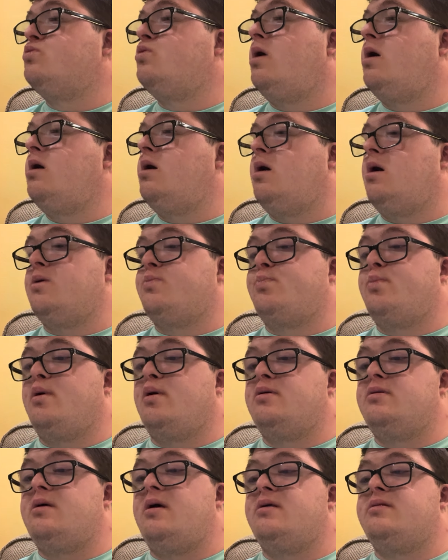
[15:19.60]
Ryan
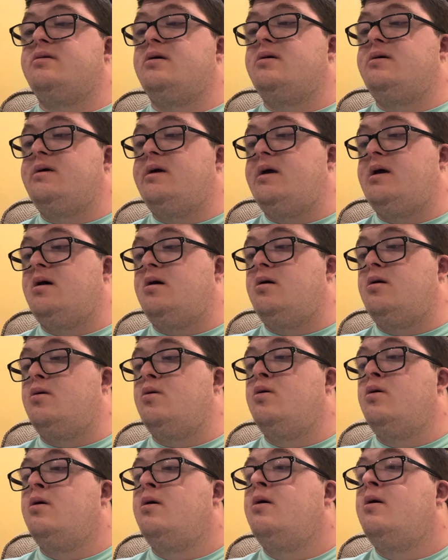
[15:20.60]
Osborne, and Terry
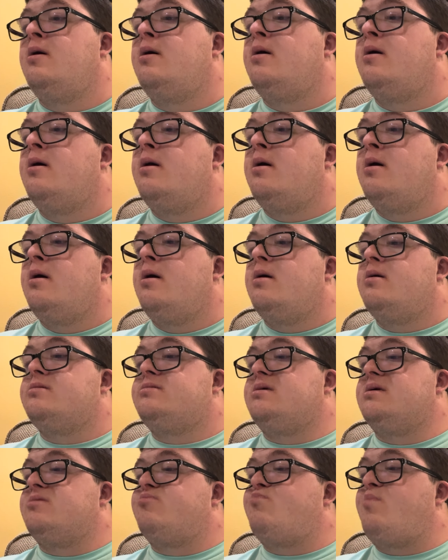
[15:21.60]
Hill
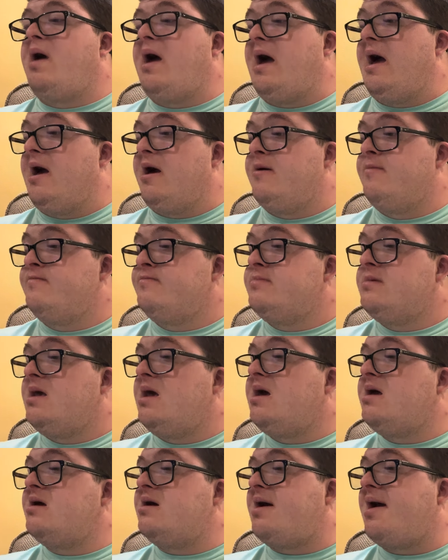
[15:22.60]
sits back.
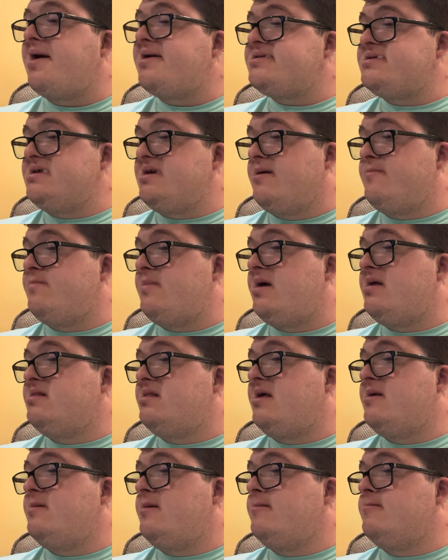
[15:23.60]
And Axiom and
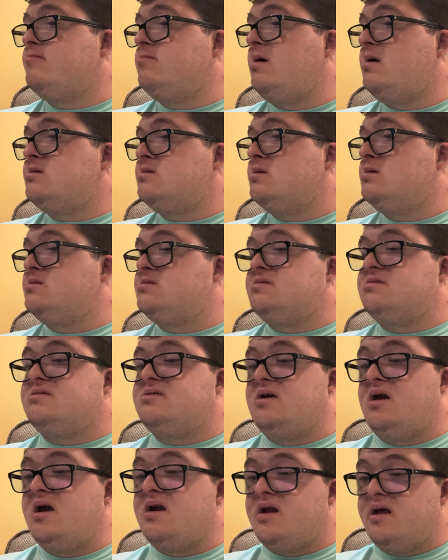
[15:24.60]
Native Wessel
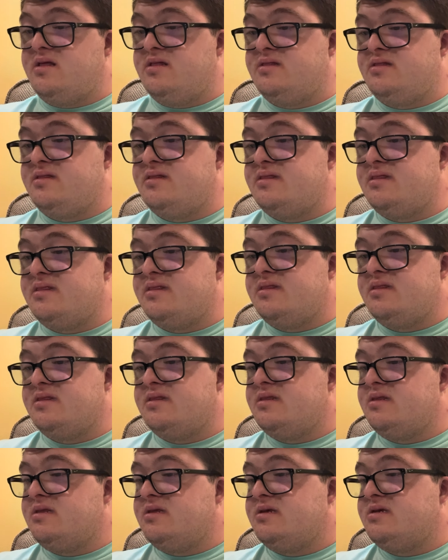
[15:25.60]
saying
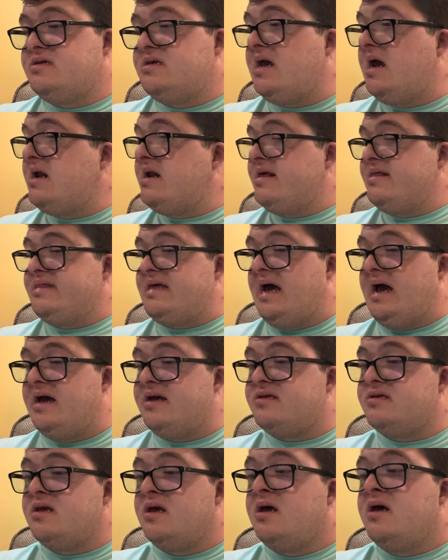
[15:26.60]

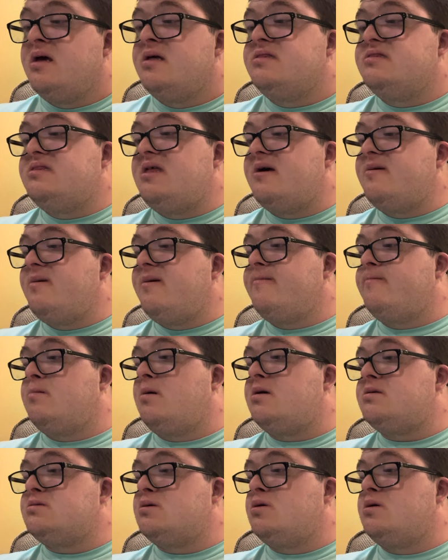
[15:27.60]
that Native
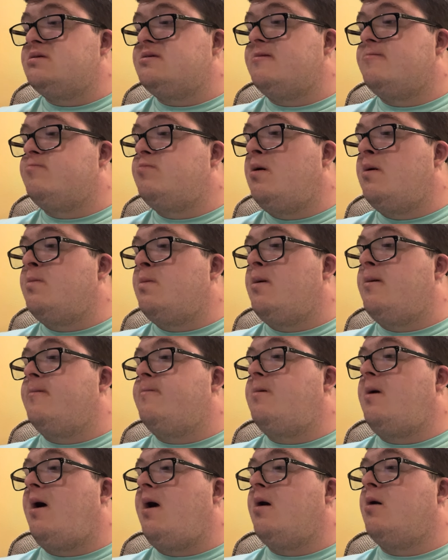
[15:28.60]
Wessel is a former
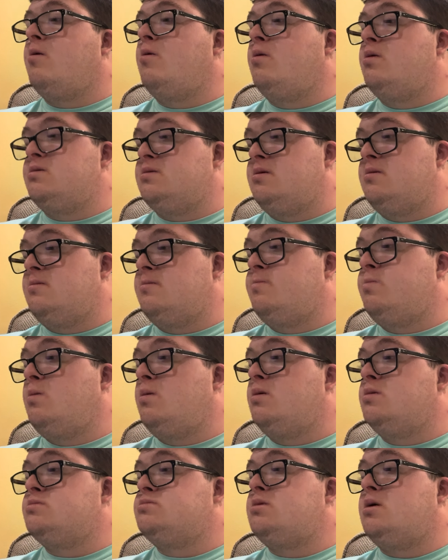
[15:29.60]
black holder
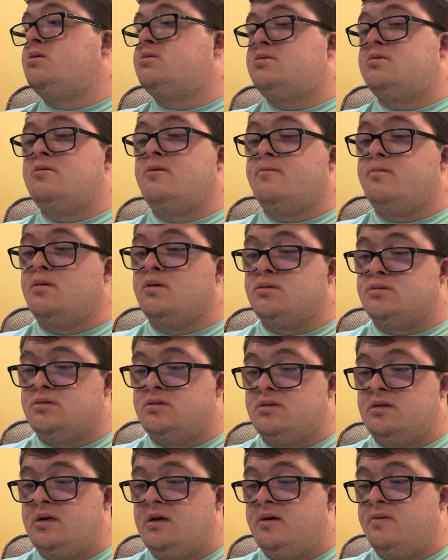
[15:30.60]
for this
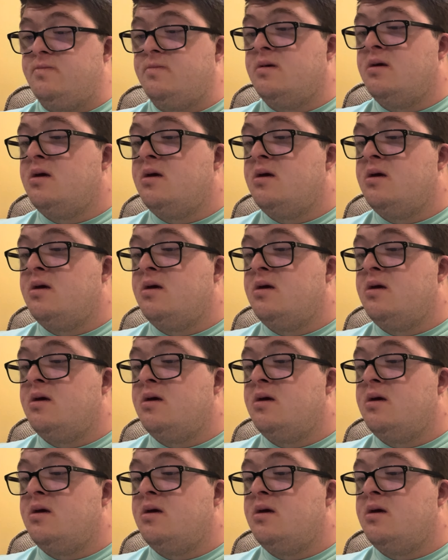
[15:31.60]
university.